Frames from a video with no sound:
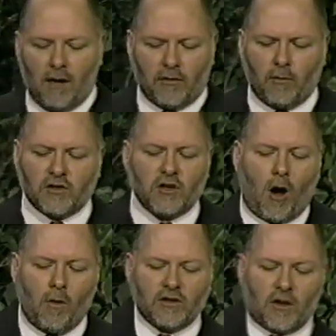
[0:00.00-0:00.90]
There was
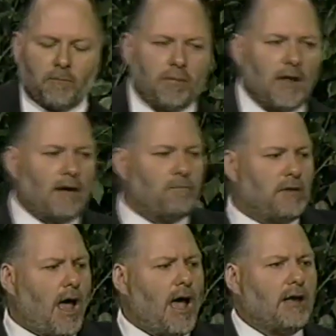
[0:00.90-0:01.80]
always
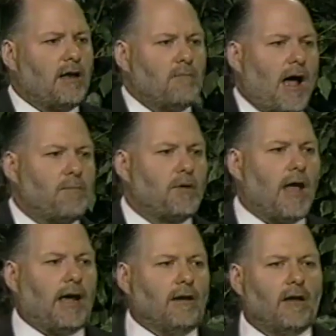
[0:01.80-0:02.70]
blood in my
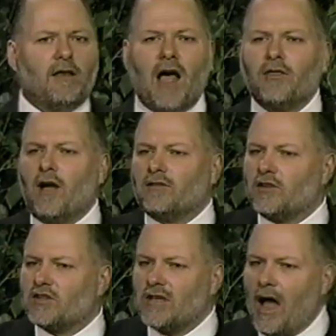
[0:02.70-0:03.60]
plate. And I thought, to
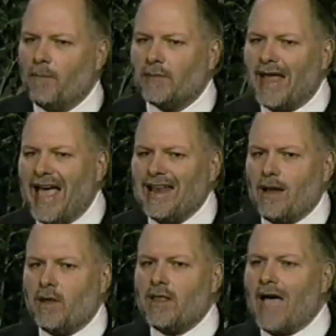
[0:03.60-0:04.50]
stop that, I
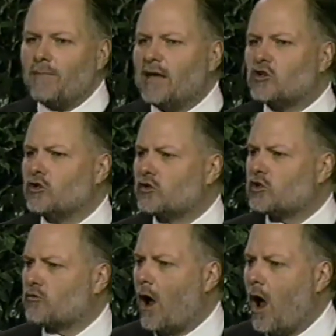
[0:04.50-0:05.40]
mean, that makes you
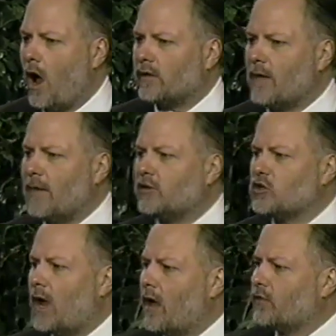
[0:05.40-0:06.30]
strong. That makes
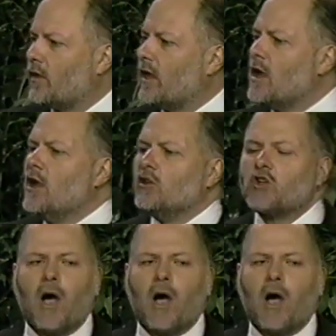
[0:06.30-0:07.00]
you healthy. So